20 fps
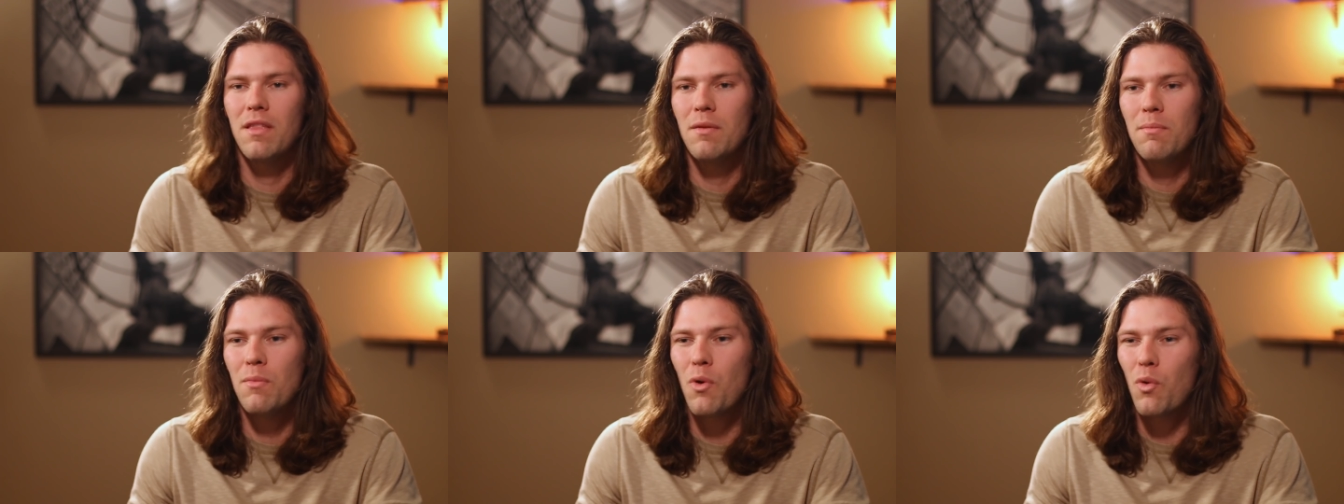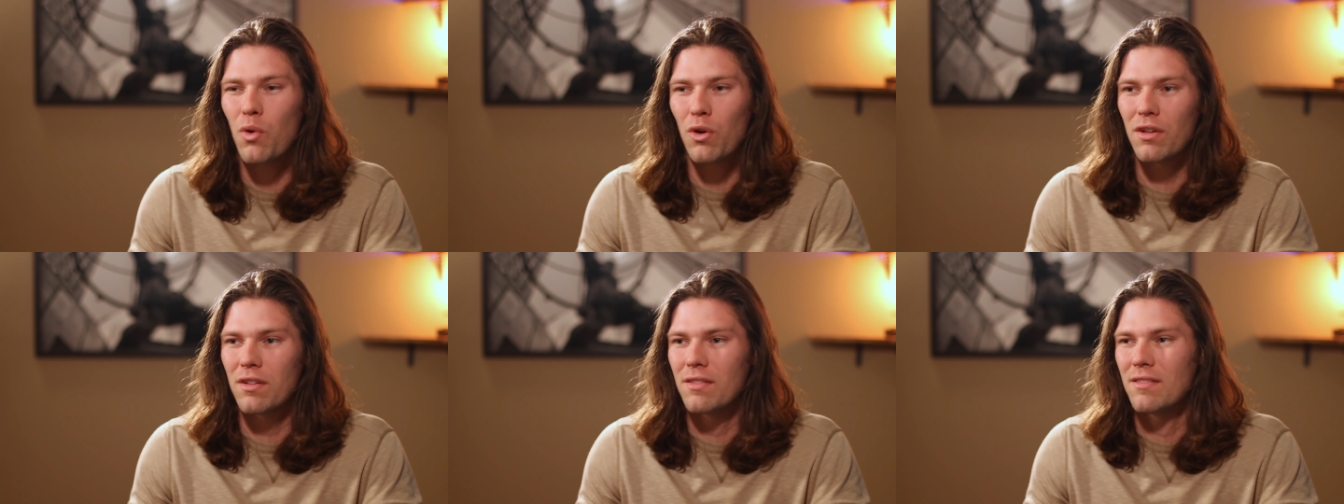
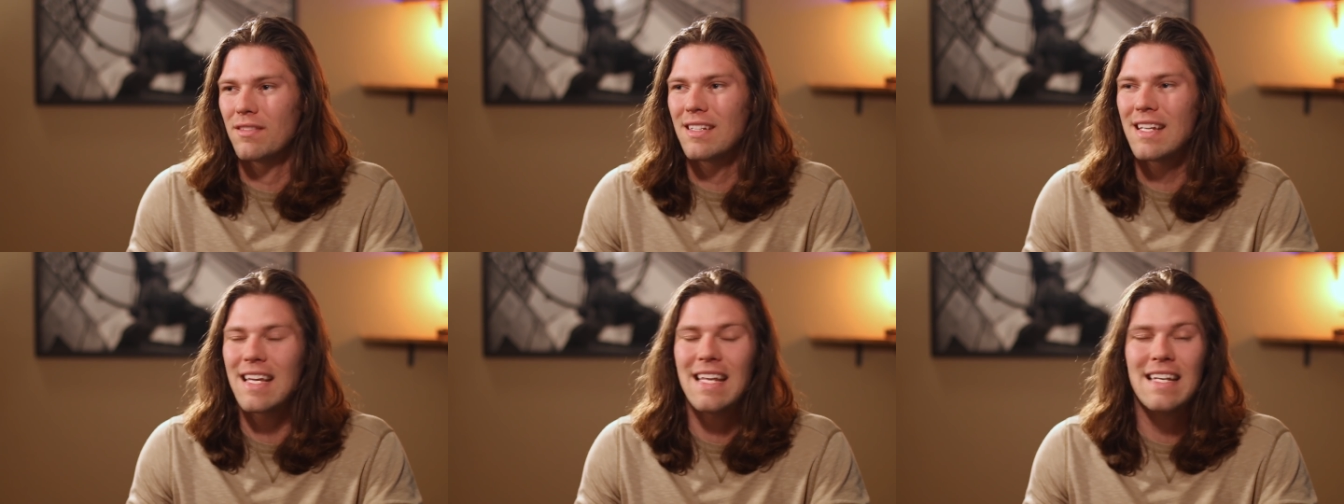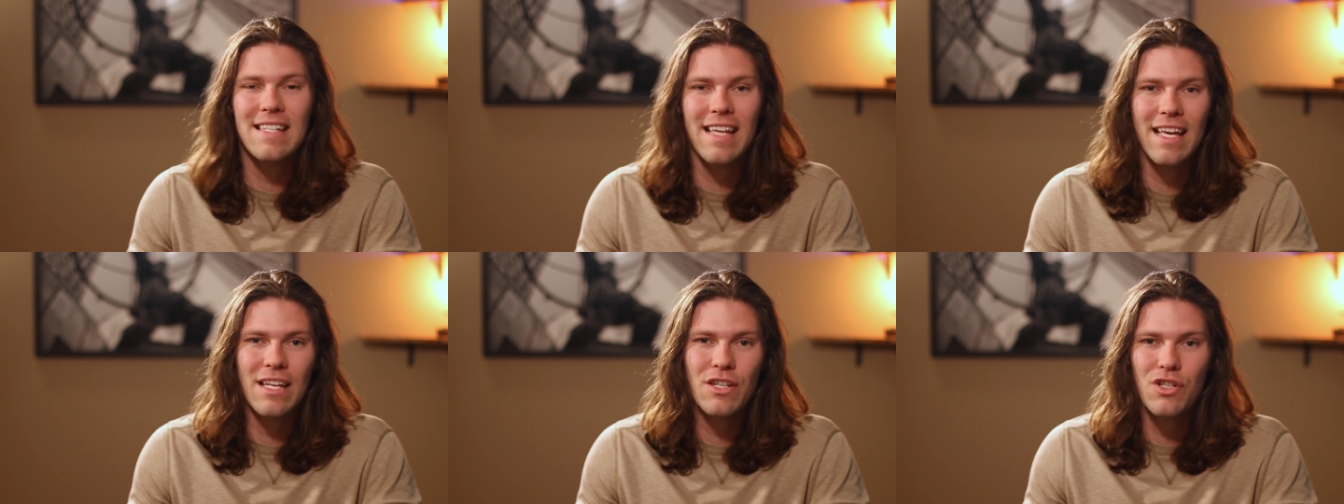more
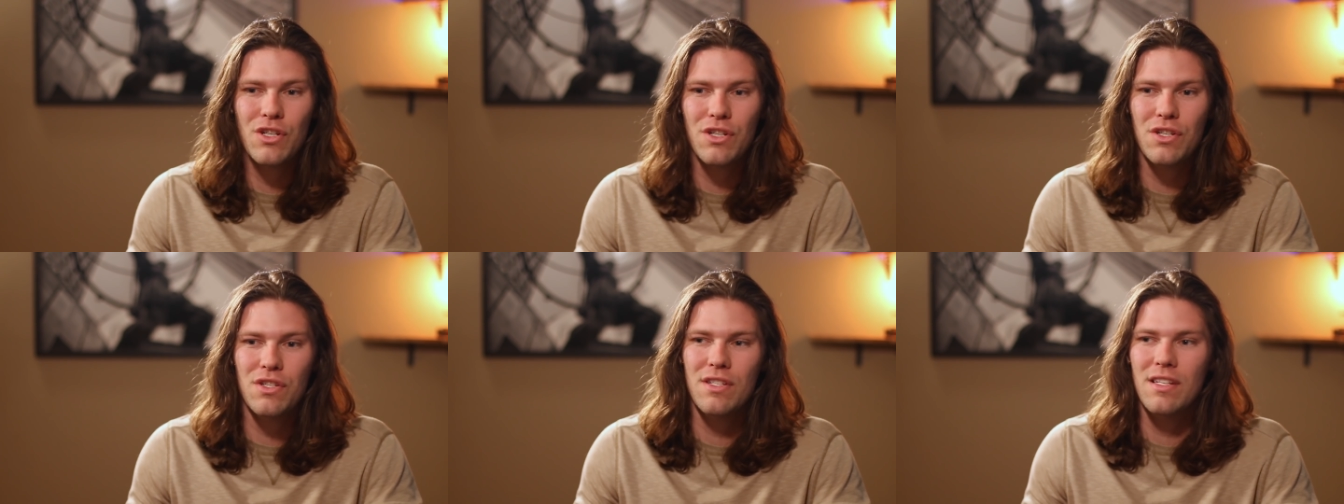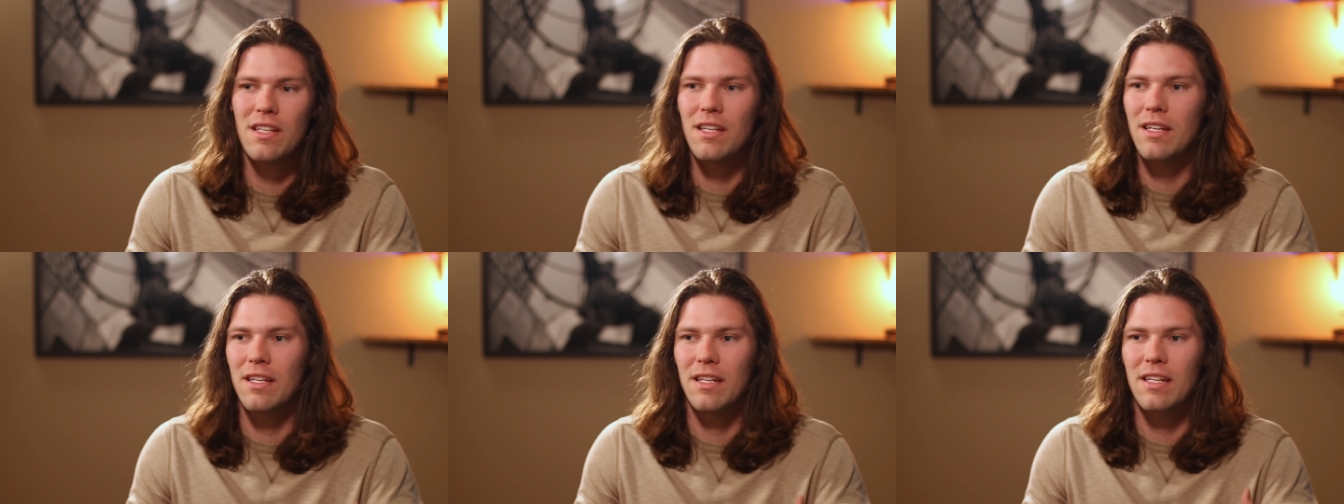
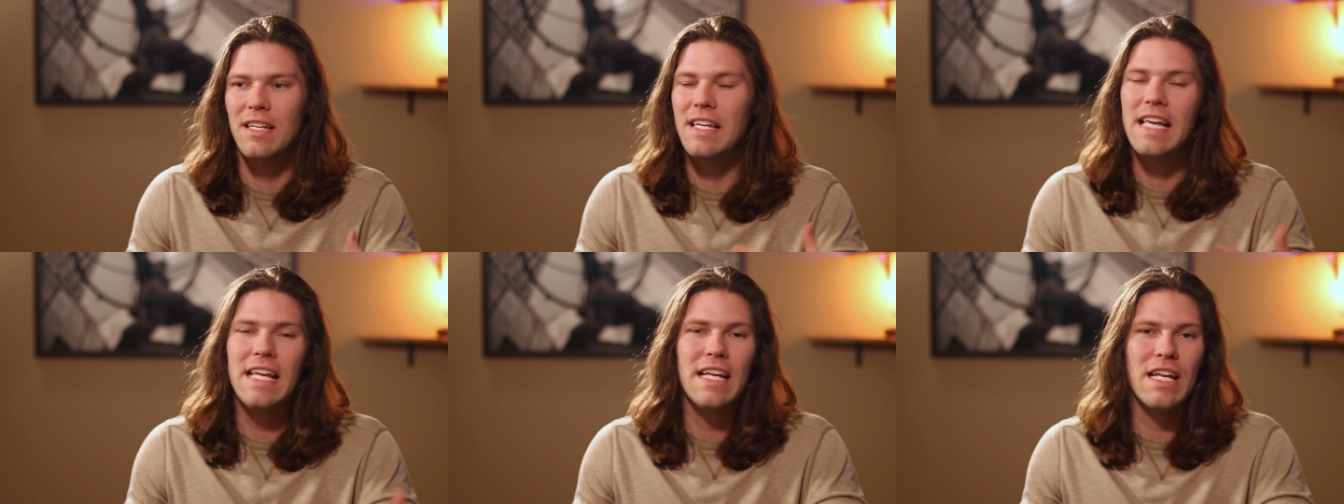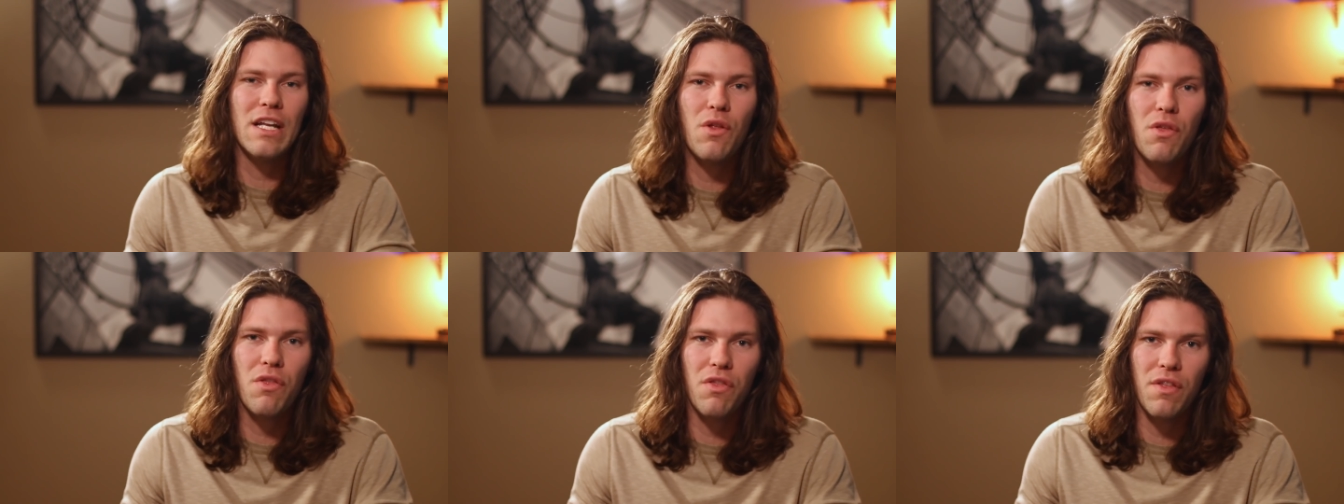contentious,
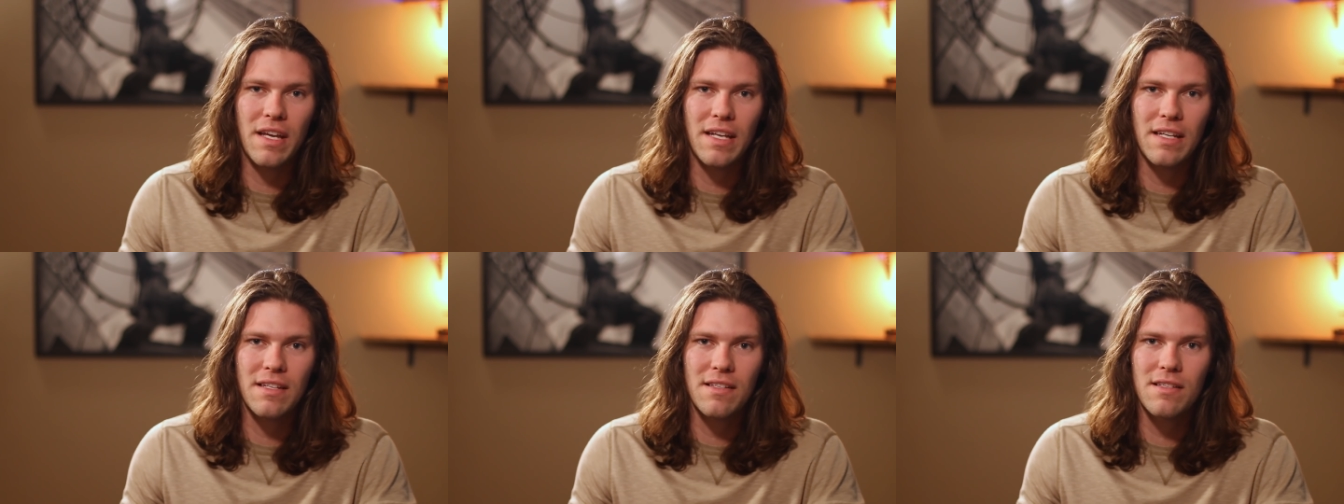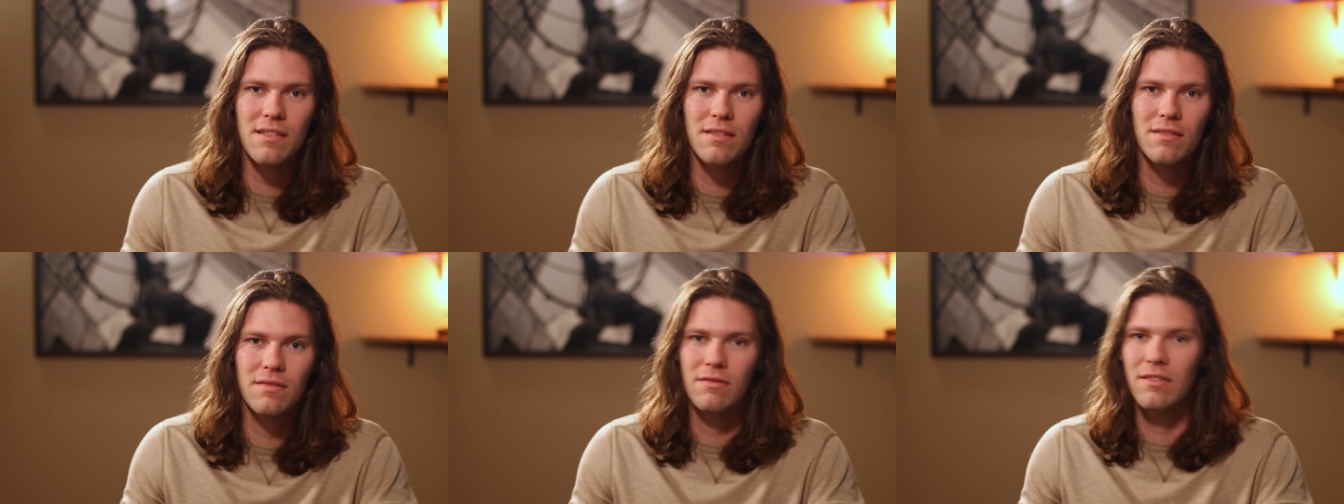heated
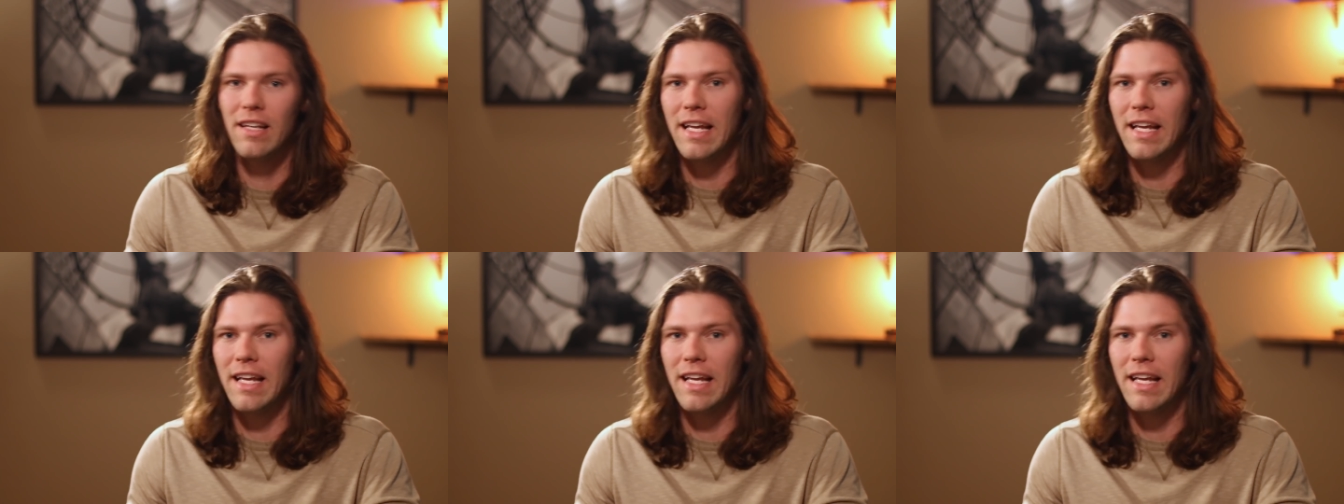things